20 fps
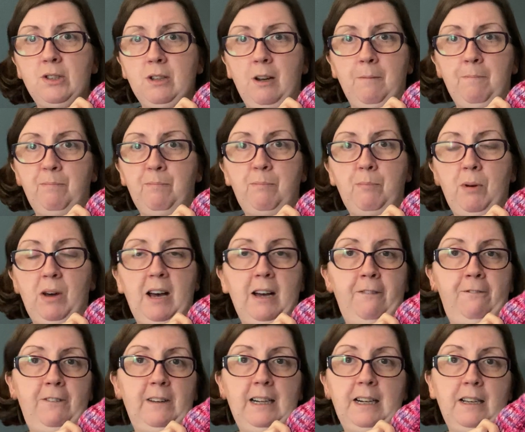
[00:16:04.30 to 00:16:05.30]
on, but
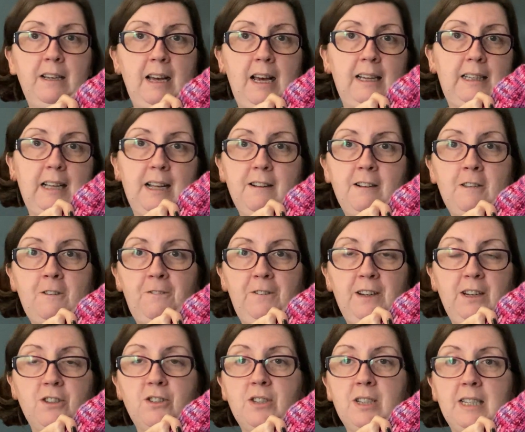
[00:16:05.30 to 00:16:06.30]
I get this
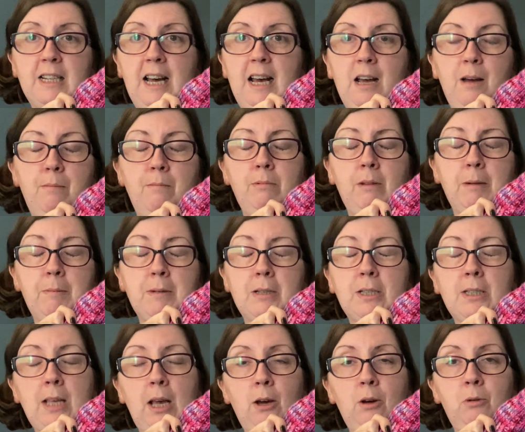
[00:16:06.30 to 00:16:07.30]
finished today, I'm gonna be
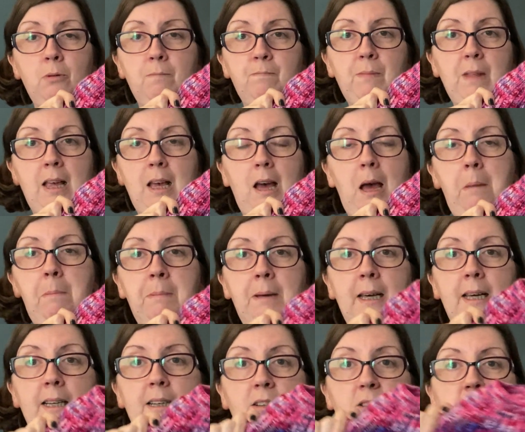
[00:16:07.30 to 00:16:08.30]
so
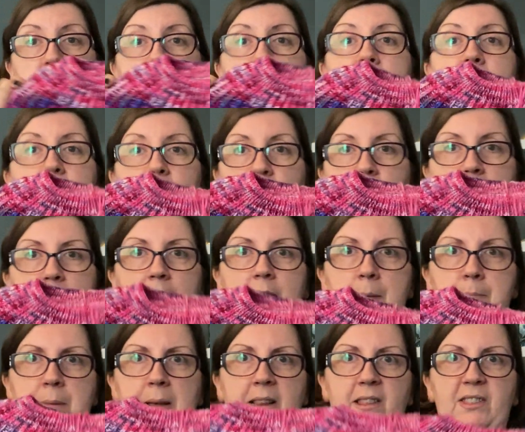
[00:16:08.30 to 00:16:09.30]
happy, because then it's just like a
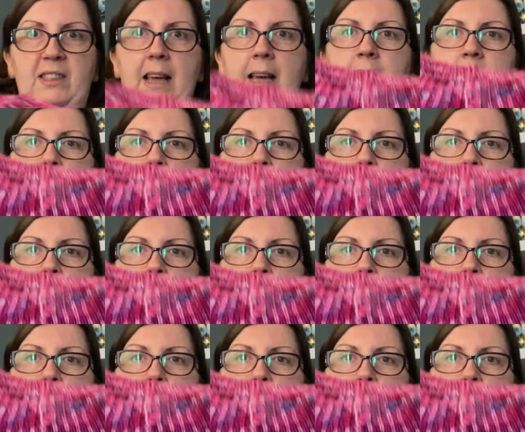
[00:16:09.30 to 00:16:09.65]
big thing